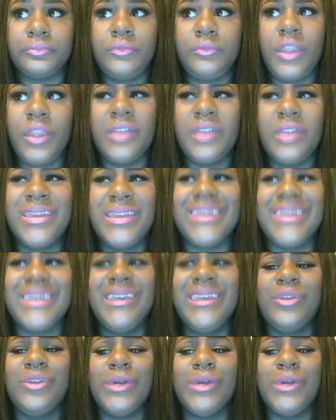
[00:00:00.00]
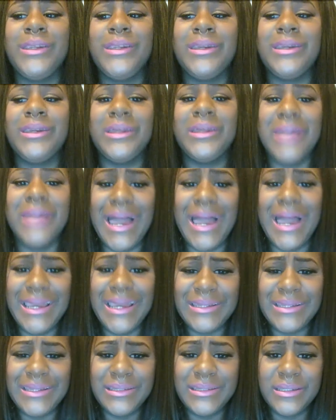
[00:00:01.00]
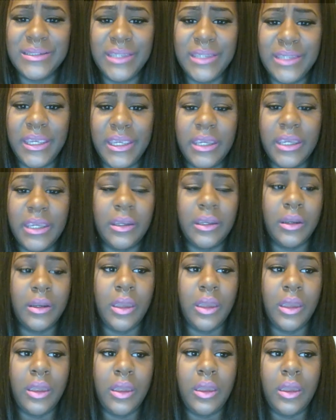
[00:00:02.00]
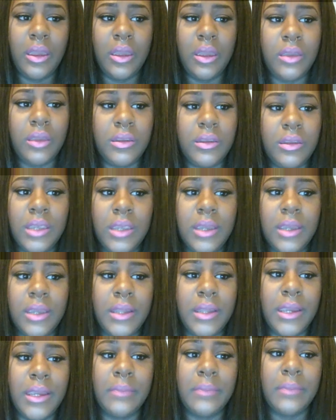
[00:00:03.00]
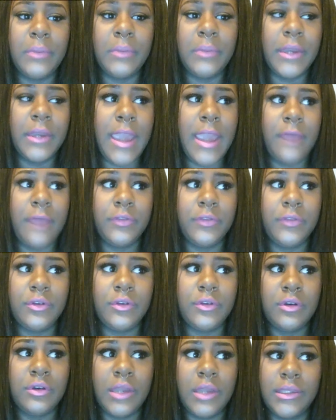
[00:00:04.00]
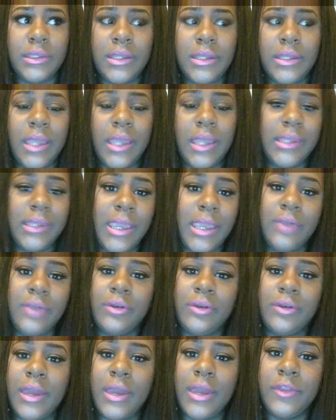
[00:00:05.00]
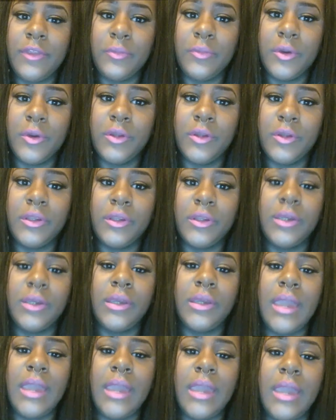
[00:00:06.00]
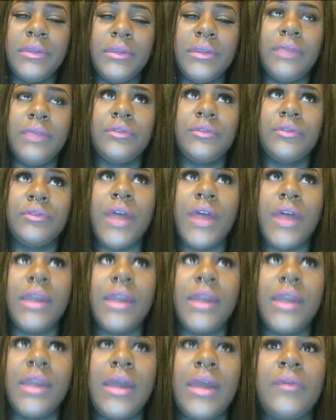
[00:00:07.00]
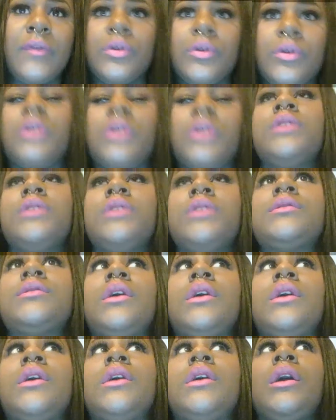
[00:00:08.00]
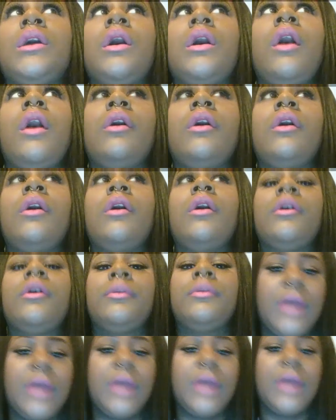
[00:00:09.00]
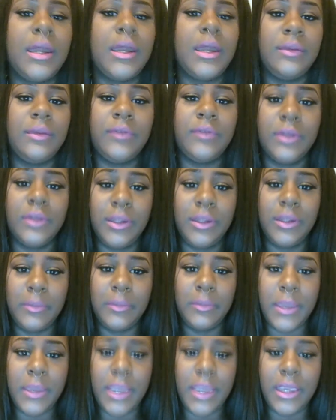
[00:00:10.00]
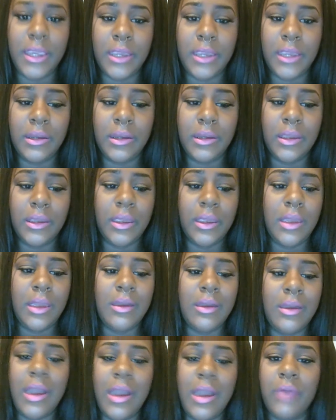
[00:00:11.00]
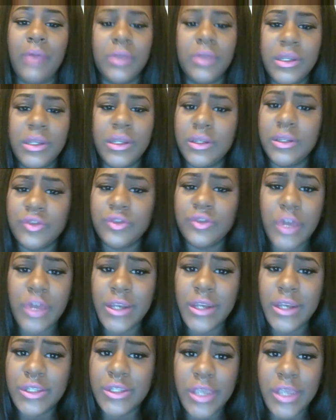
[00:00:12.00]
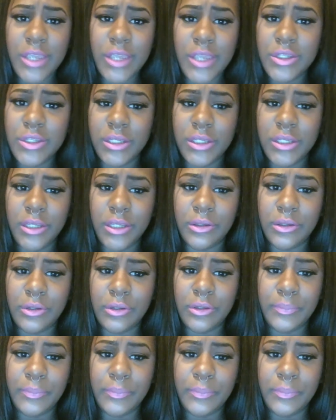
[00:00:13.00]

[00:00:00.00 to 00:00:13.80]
that keloided a lot, and yeah, like, but after I think like the 8th or 9th month, everything was fine afterwards. I didn't feel any pain. I really didn't try to change it either.